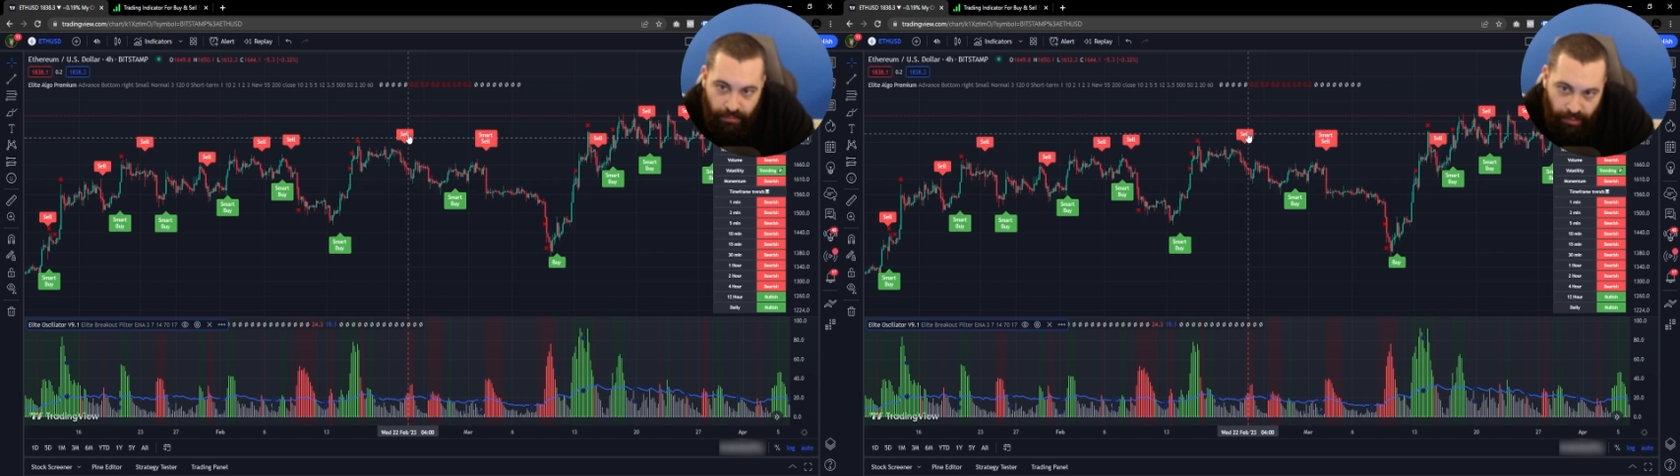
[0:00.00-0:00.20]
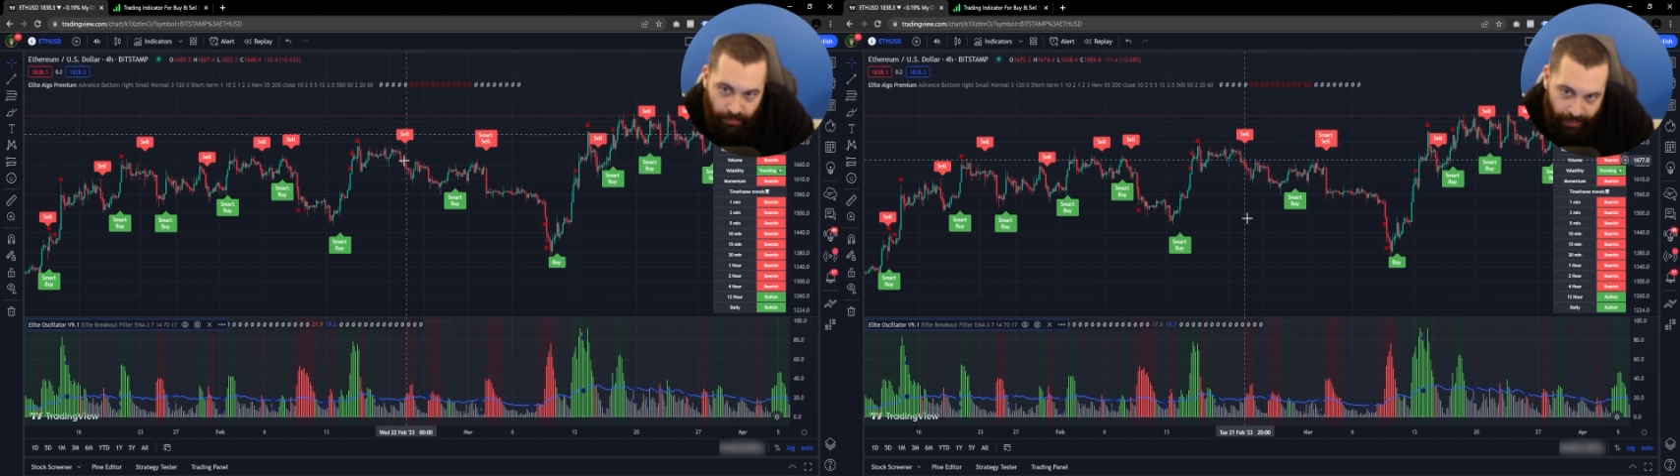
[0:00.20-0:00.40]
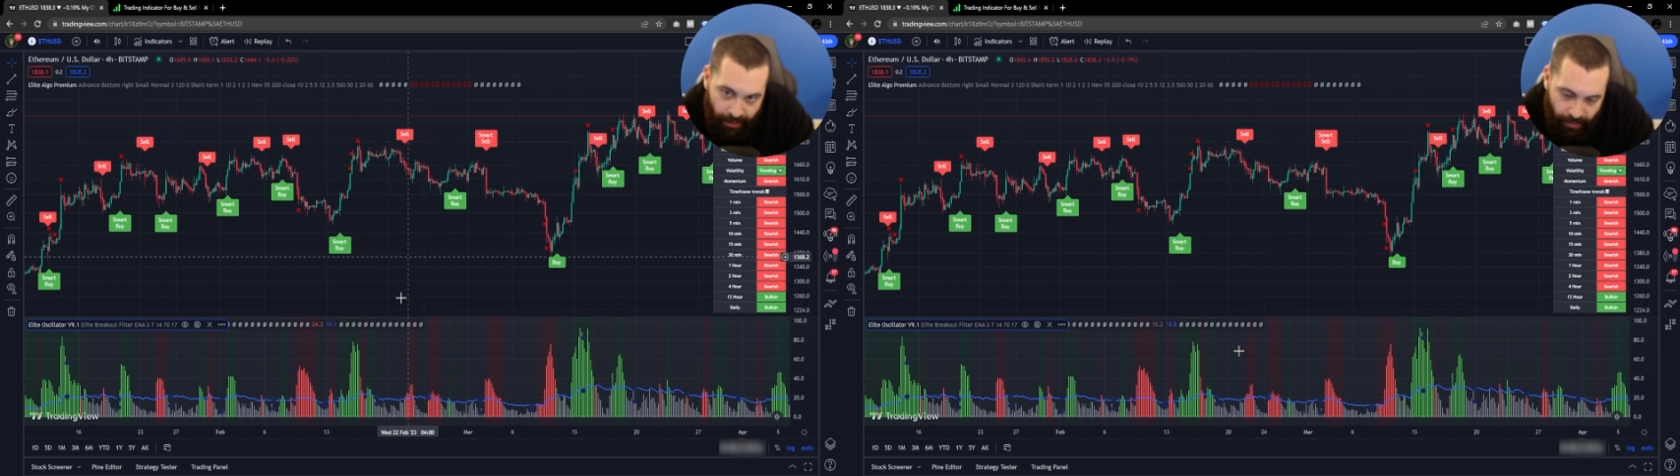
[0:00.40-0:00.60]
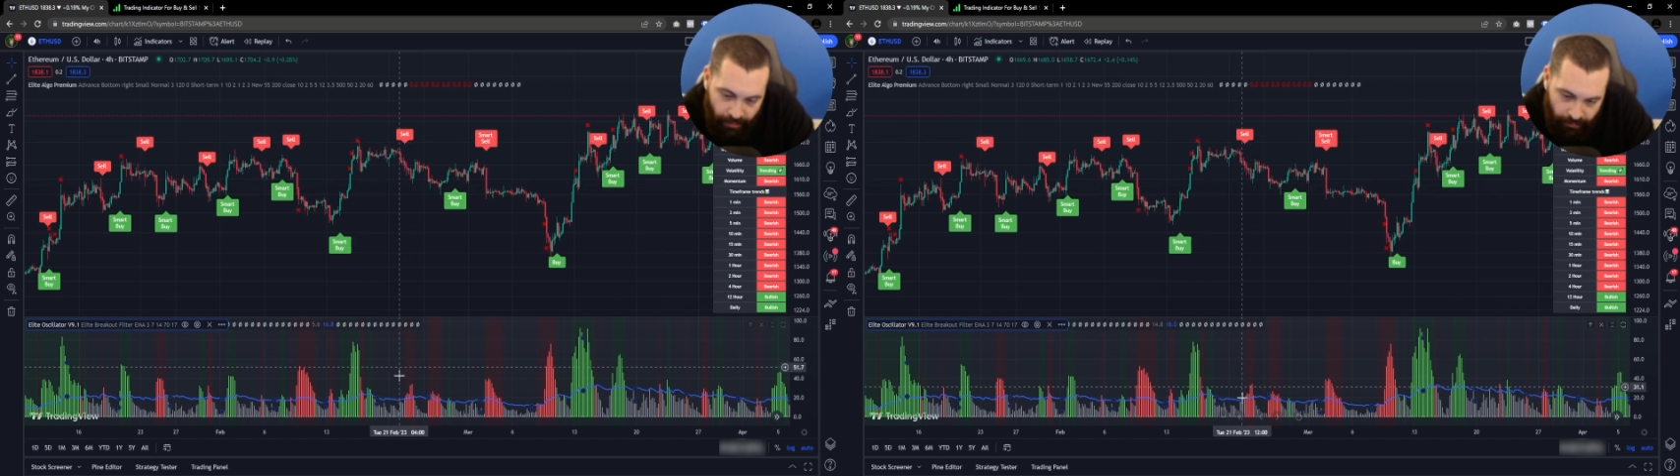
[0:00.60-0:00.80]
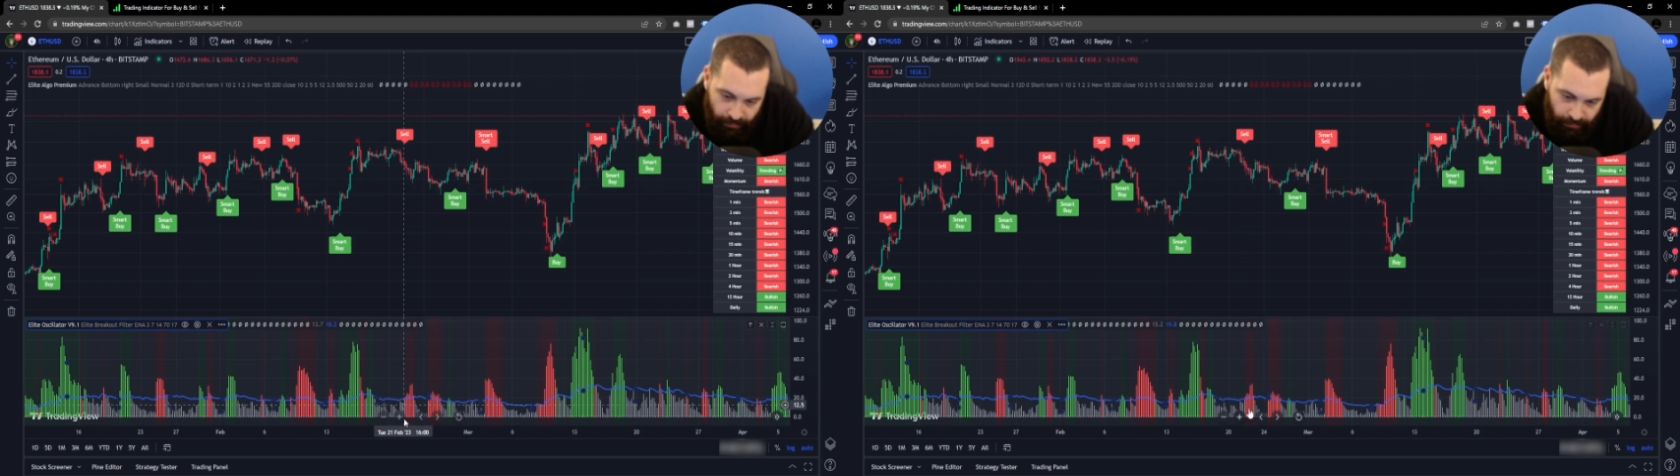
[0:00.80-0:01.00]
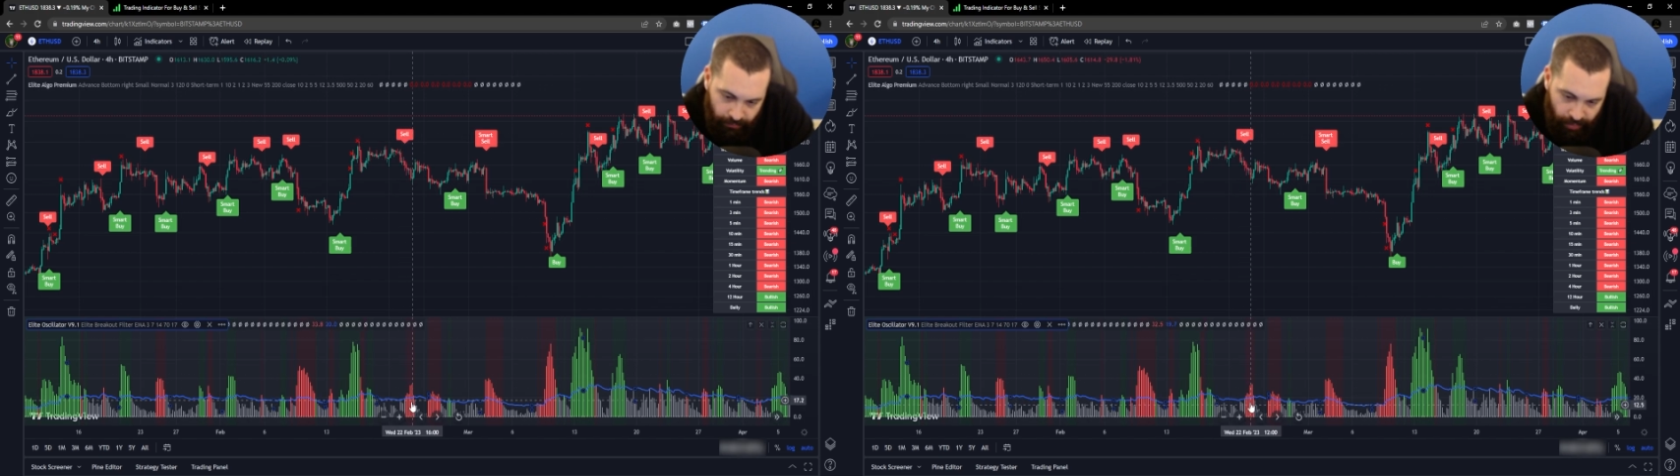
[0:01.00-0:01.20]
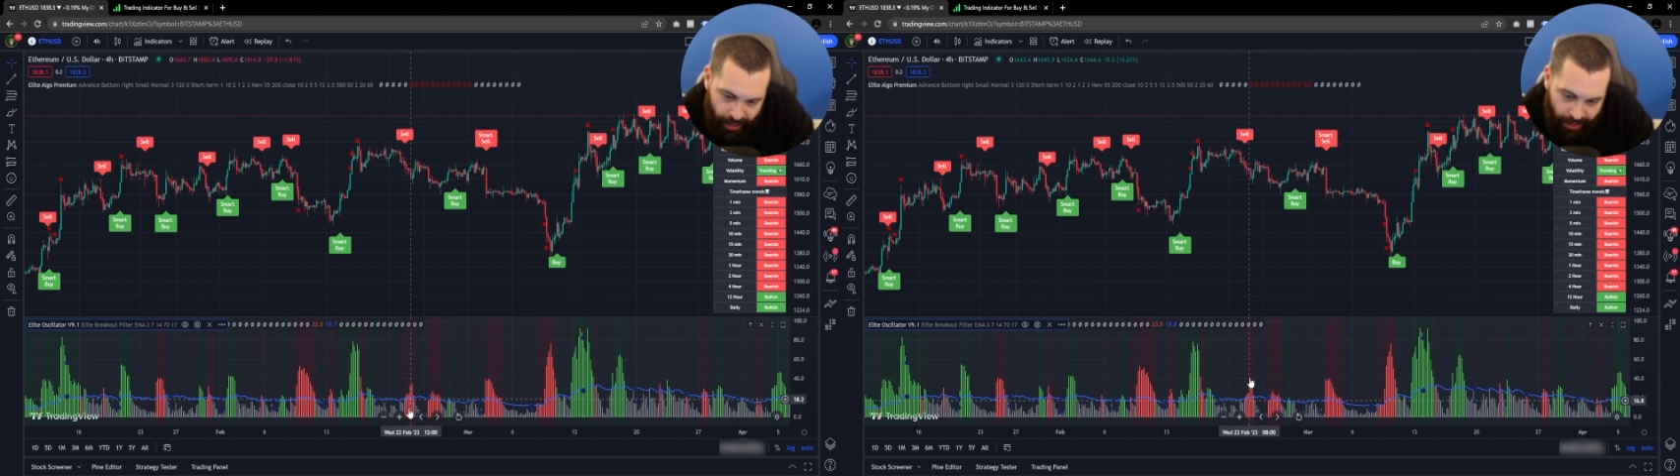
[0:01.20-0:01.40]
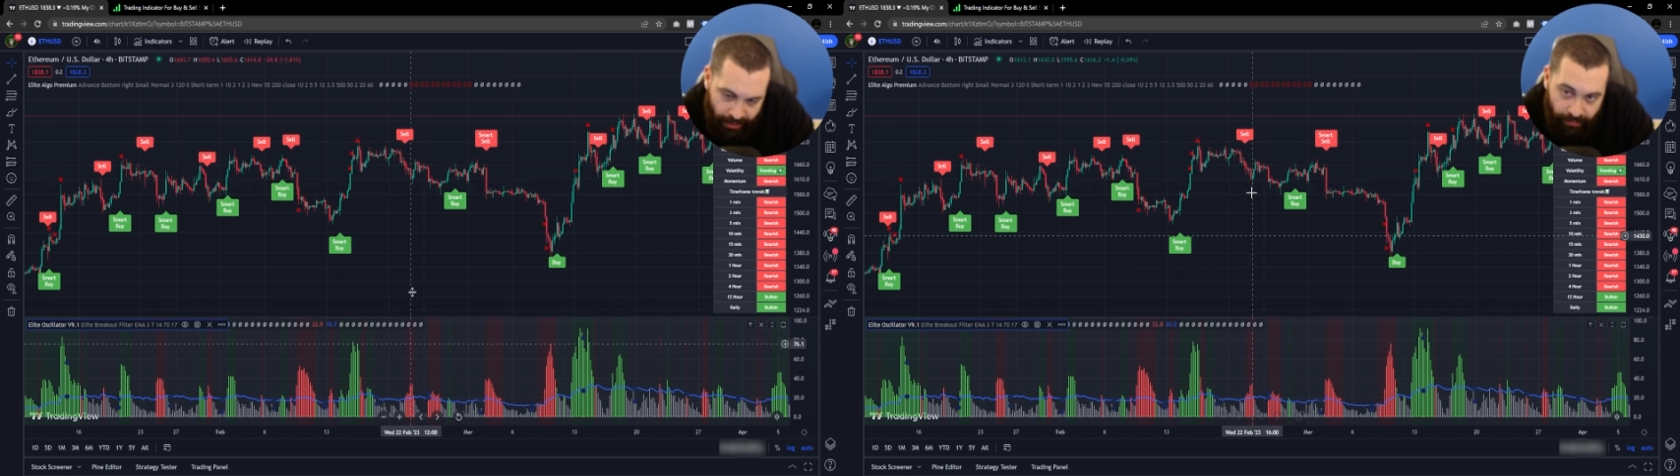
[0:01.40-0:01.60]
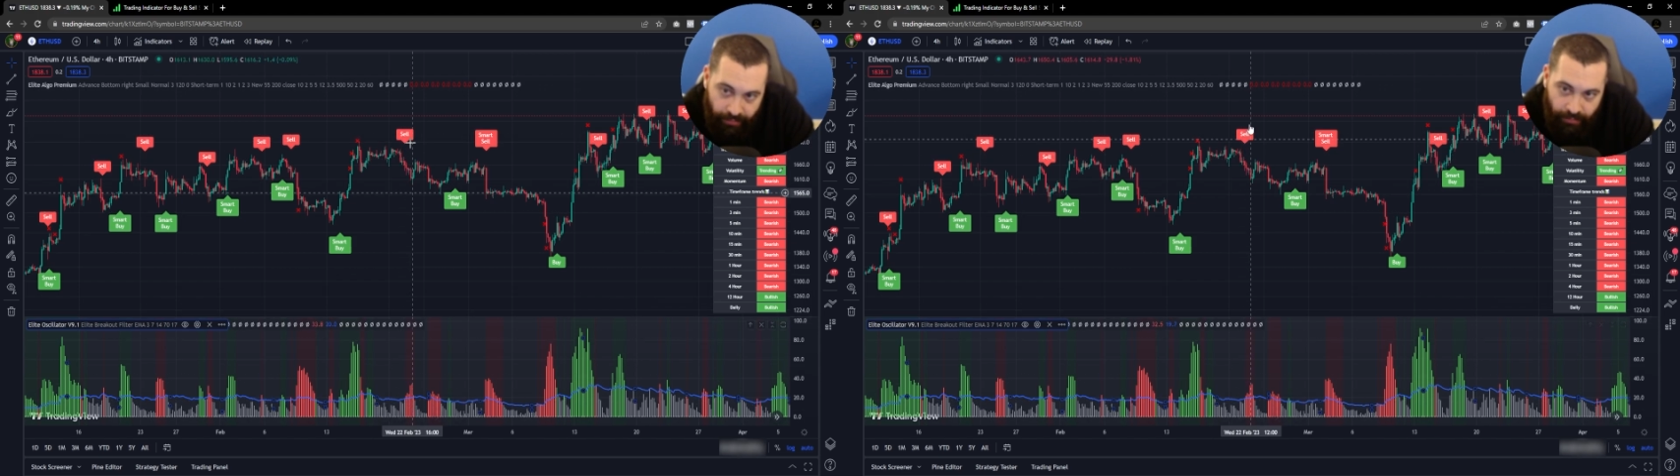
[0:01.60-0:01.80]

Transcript: compare red,